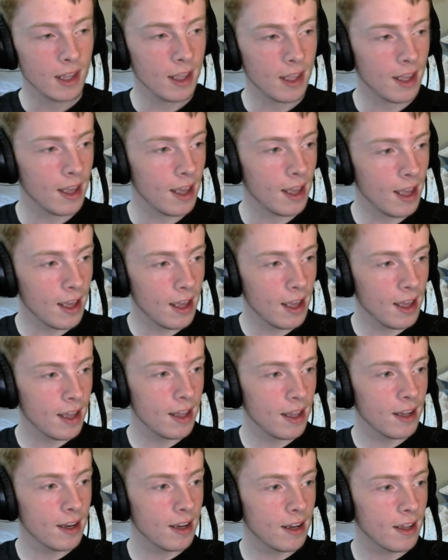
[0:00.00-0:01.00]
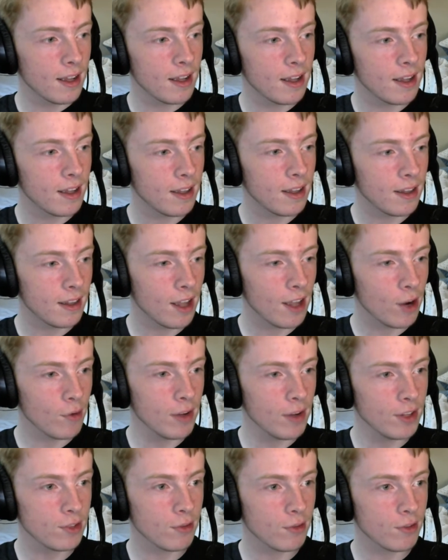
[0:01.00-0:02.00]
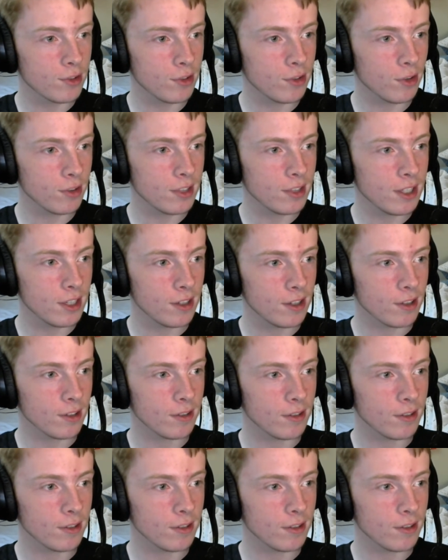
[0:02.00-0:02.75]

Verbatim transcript: In their recent results here,